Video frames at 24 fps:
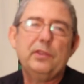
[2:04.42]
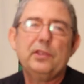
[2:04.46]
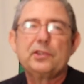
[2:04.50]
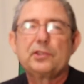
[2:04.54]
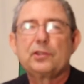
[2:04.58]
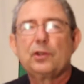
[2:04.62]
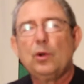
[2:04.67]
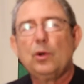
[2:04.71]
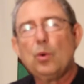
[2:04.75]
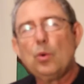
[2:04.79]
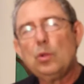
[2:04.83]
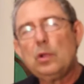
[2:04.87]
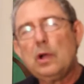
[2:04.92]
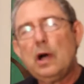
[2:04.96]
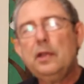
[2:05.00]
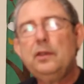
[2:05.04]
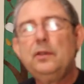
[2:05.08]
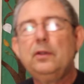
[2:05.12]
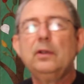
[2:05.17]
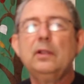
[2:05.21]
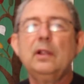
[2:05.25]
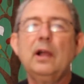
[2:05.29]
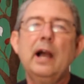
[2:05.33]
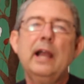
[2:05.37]
with this whole
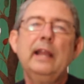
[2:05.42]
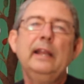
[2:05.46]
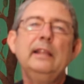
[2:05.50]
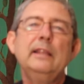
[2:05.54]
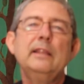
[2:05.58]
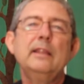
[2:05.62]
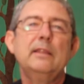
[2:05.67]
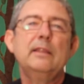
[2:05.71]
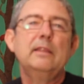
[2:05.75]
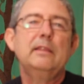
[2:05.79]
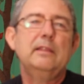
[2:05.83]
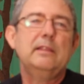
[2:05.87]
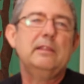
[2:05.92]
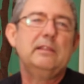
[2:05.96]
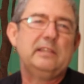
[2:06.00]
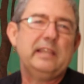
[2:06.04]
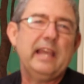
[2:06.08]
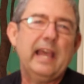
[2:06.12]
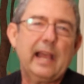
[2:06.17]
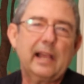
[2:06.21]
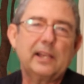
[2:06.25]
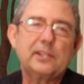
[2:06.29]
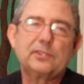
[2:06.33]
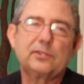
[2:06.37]
underlying
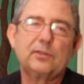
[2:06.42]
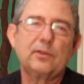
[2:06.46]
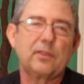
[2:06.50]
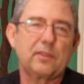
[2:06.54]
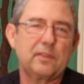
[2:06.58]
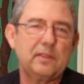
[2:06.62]
text